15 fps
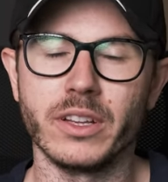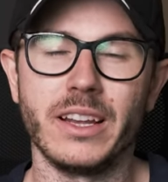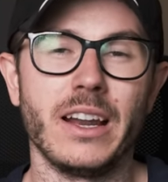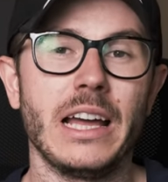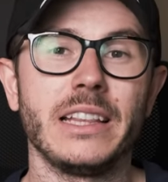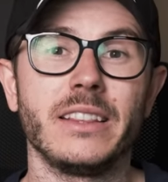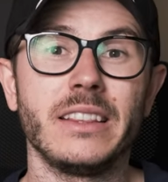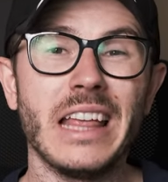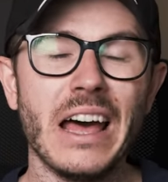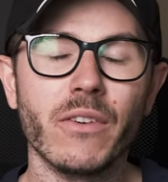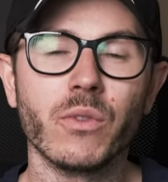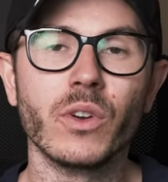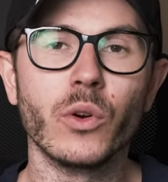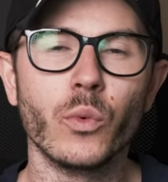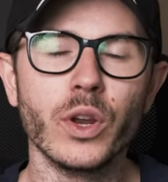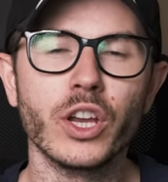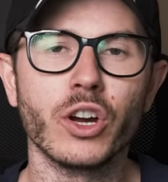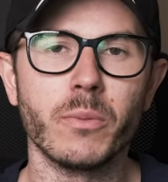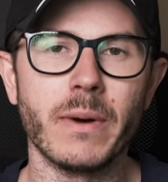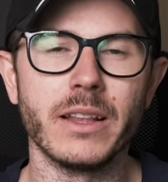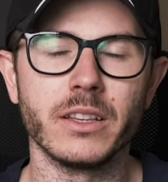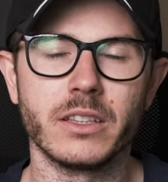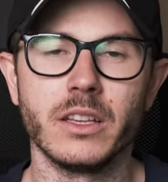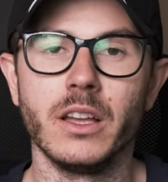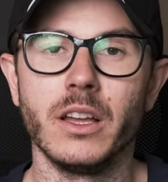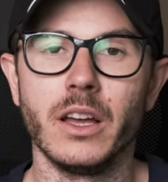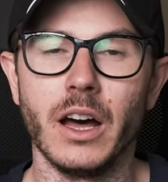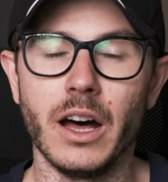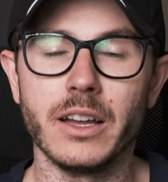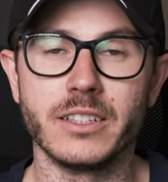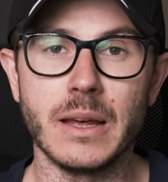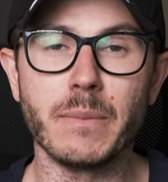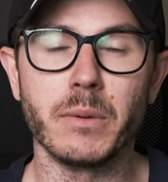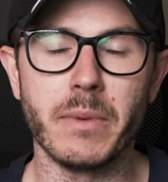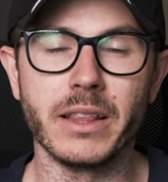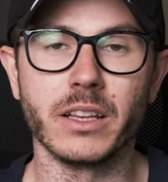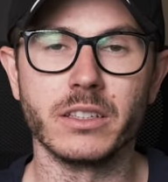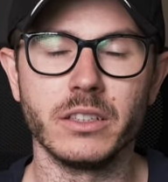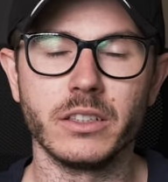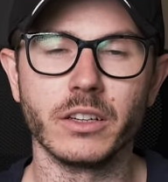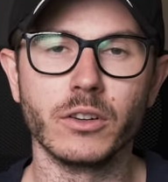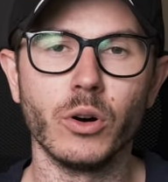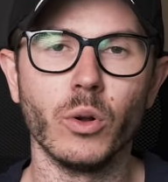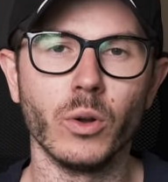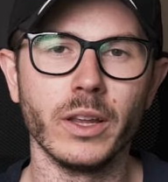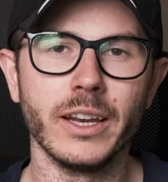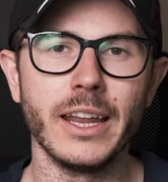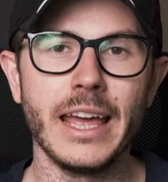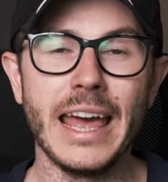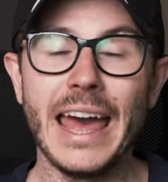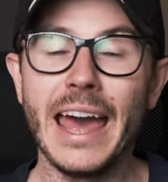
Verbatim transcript: then I definitely recommend uh, supplementing citicoline.